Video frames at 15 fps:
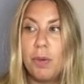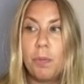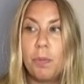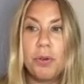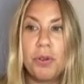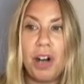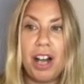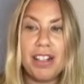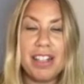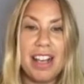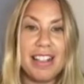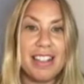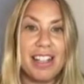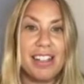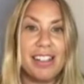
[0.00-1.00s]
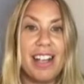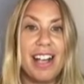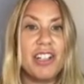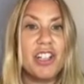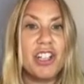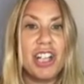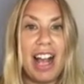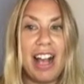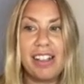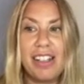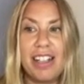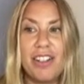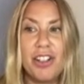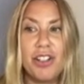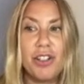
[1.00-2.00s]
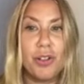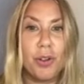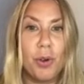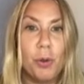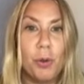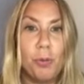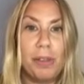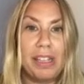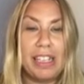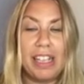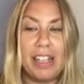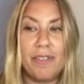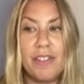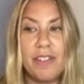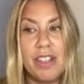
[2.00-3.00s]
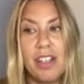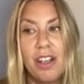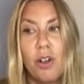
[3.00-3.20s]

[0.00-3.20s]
process it, and challenge your own beliefs.